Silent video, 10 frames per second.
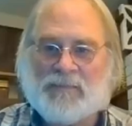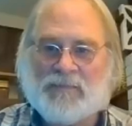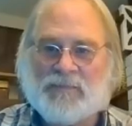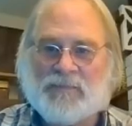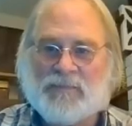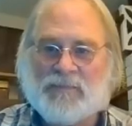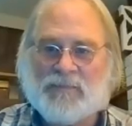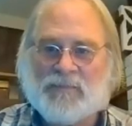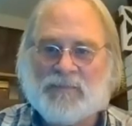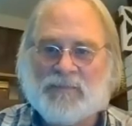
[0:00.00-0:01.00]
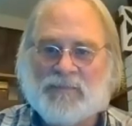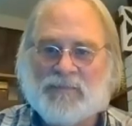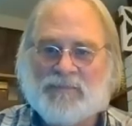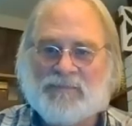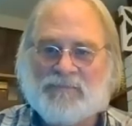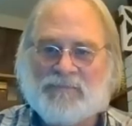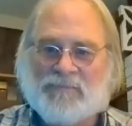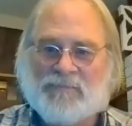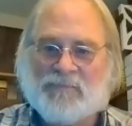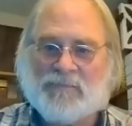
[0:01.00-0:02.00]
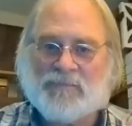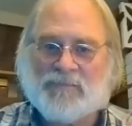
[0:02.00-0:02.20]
The person shown says nothing.